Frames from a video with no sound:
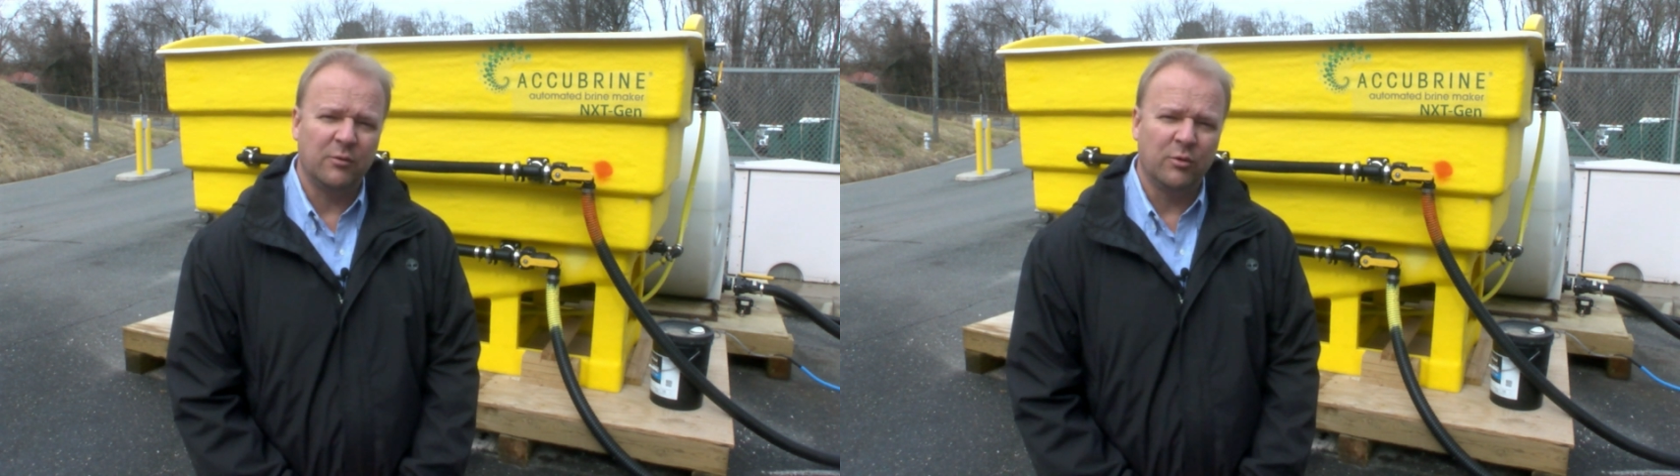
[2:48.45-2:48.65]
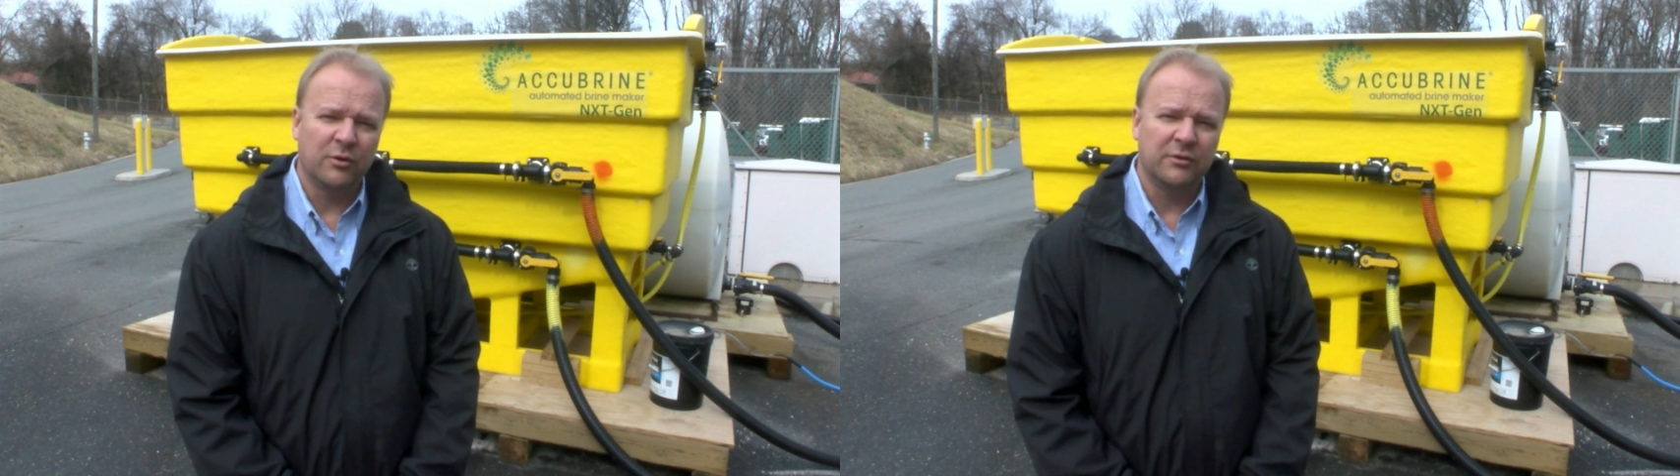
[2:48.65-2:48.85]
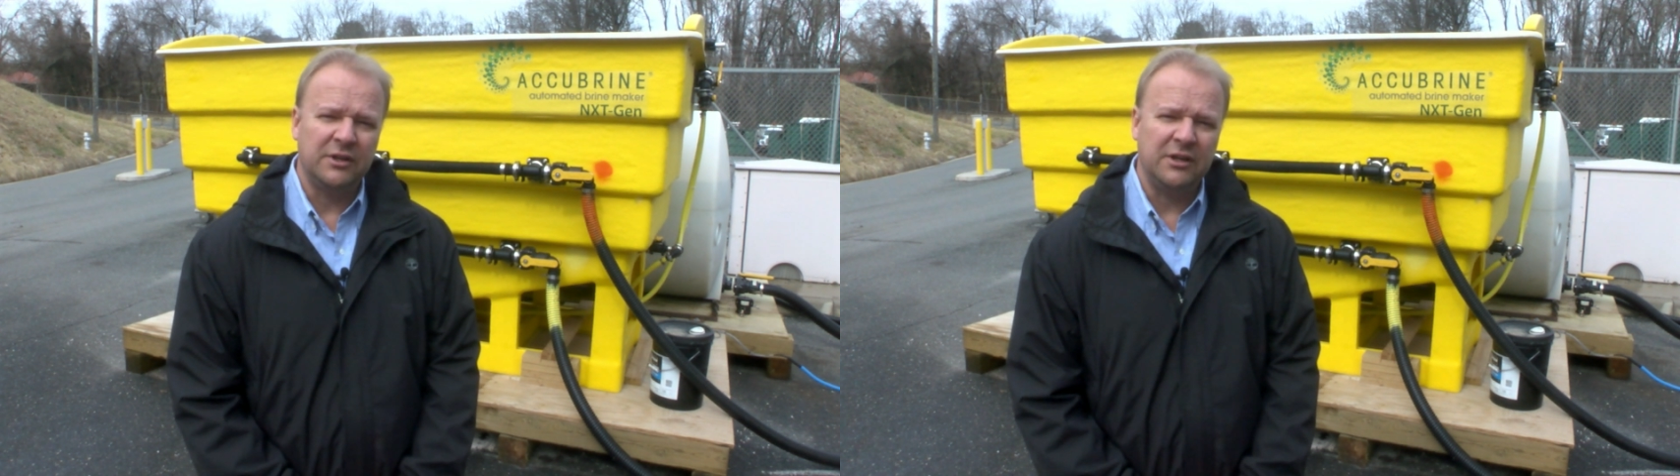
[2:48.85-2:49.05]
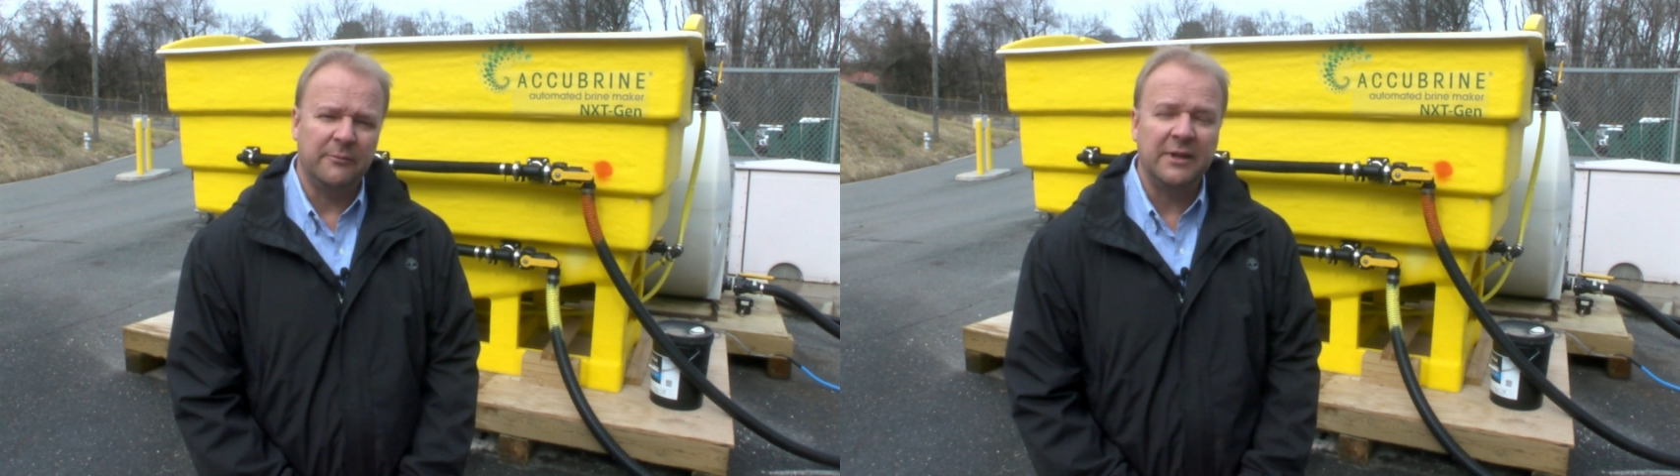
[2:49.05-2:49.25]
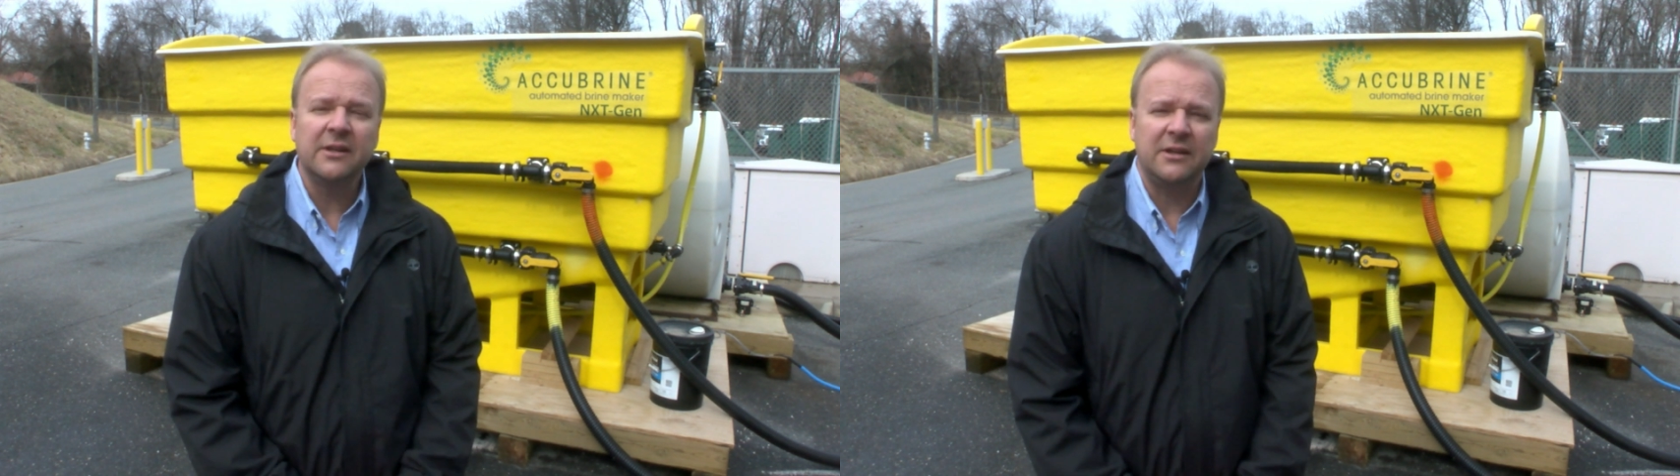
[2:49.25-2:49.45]
or the
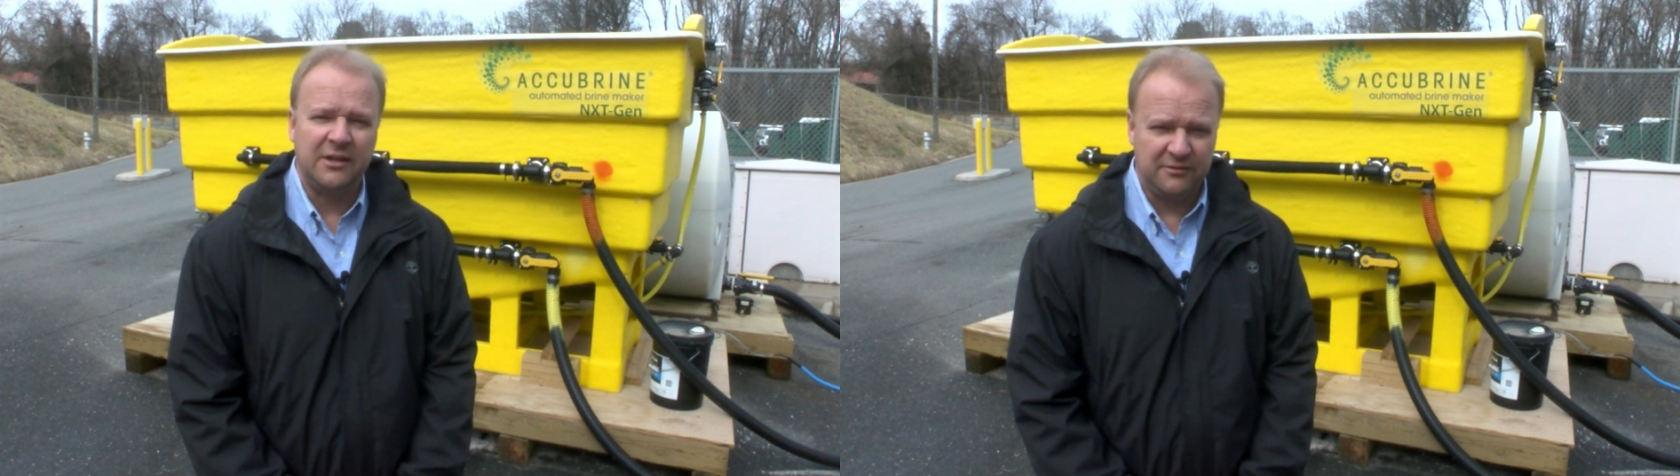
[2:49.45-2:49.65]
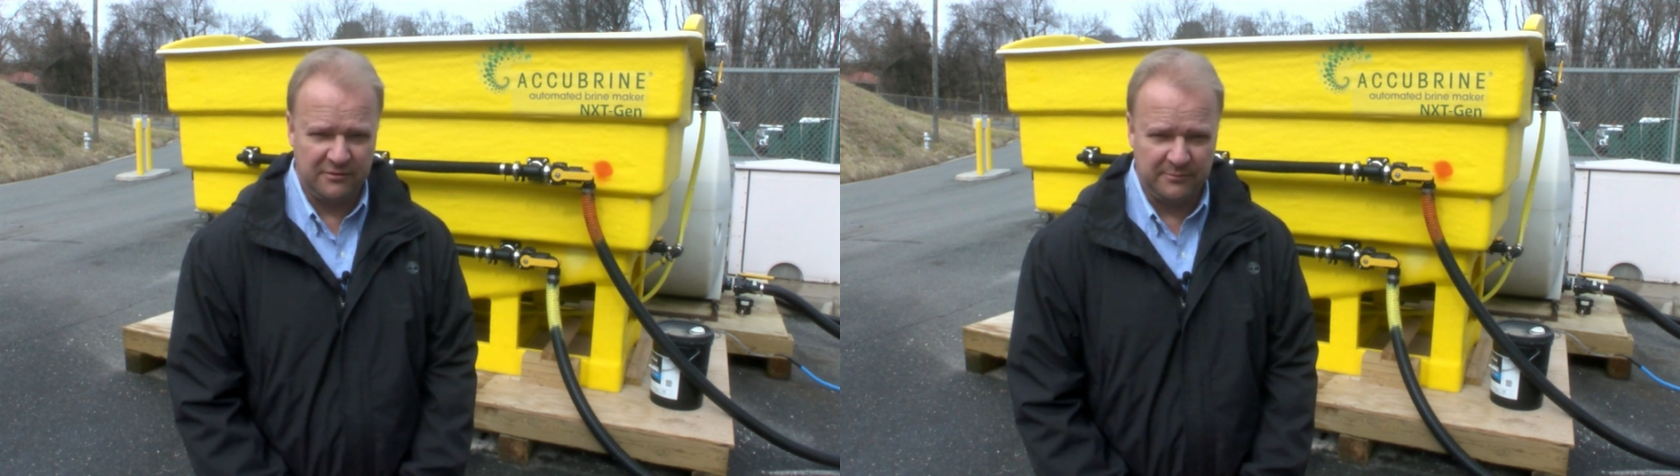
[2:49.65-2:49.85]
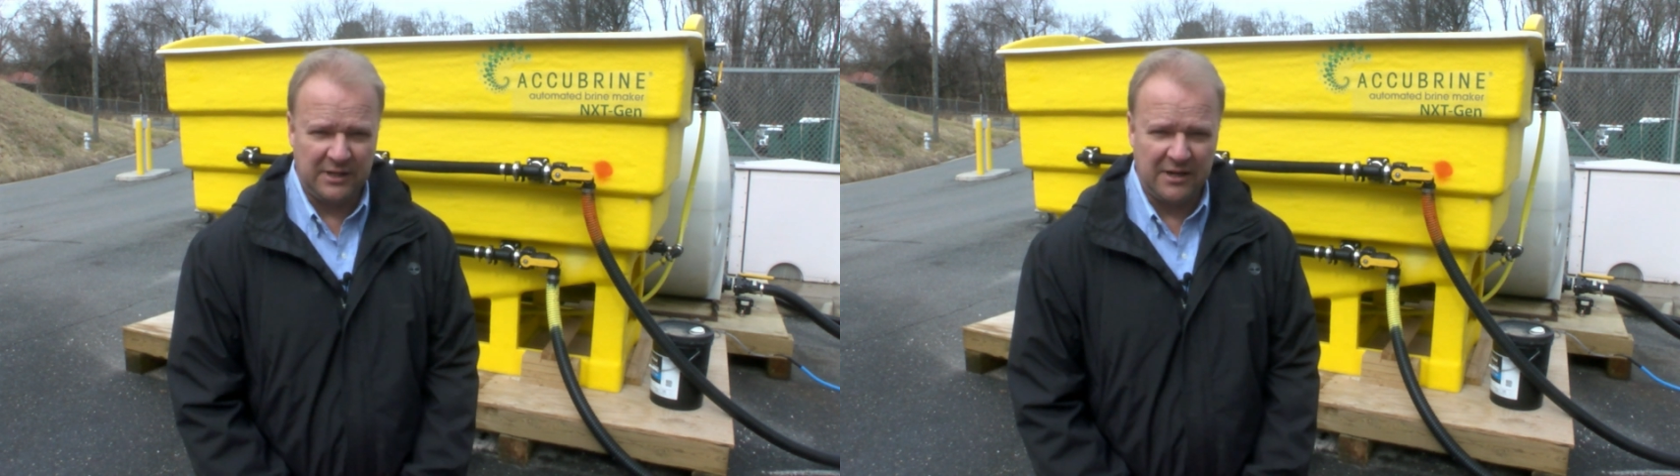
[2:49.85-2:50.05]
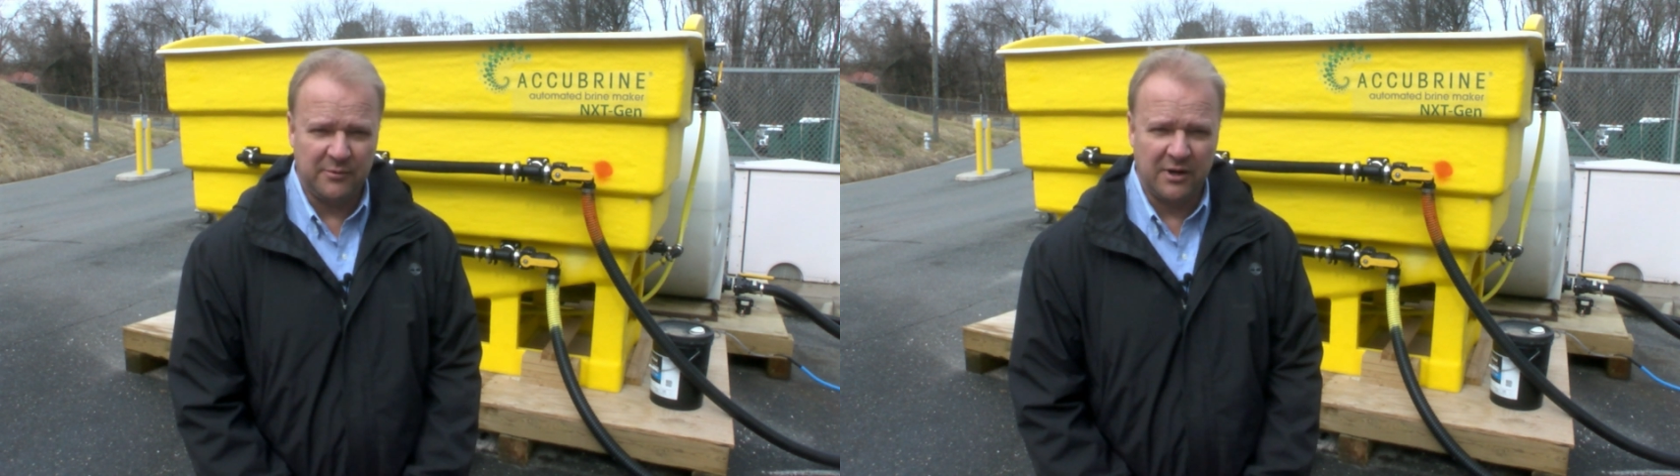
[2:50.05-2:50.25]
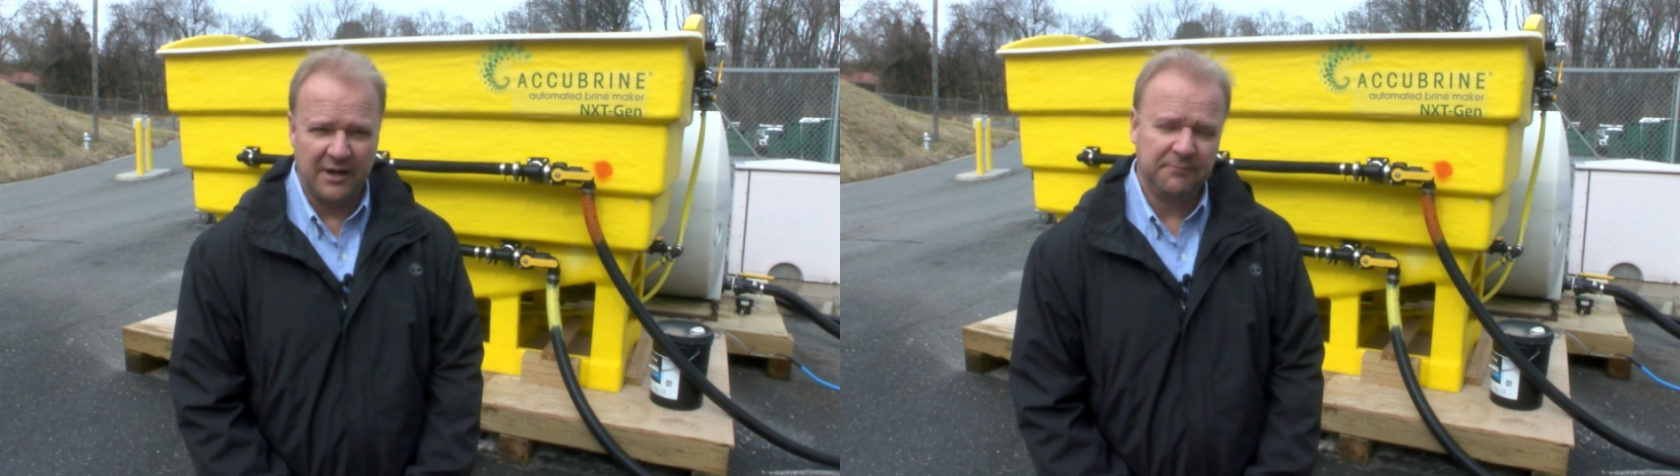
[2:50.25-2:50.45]
ability to apply
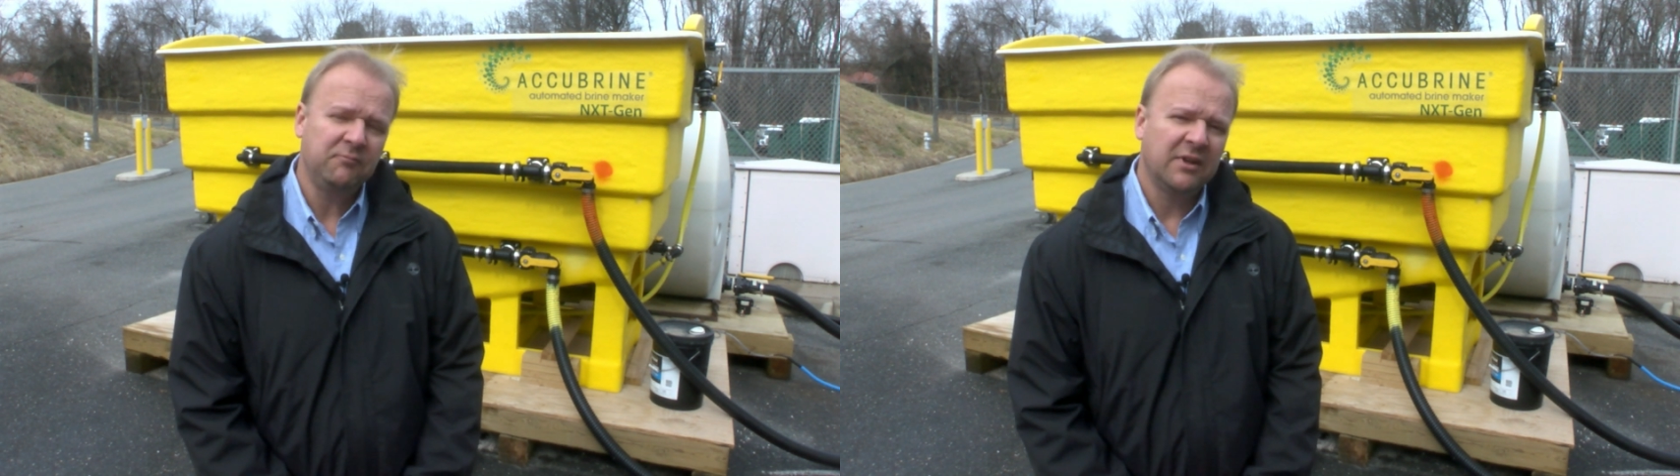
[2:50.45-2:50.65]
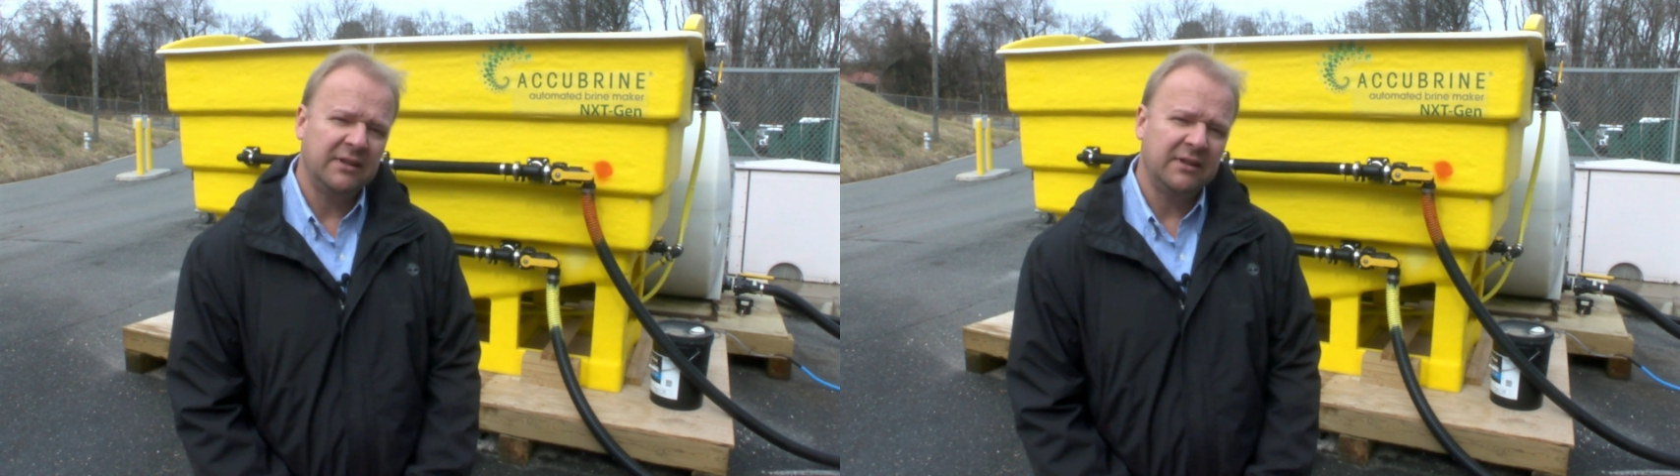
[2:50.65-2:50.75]
brine.